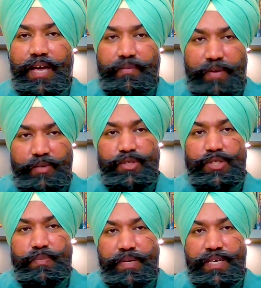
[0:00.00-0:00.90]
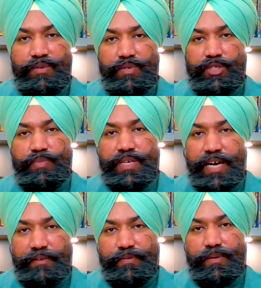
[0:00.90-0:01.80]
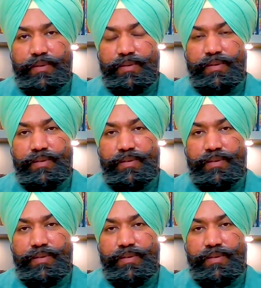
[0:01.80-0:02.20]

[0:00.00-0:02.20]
And when you speak, you need to be careful.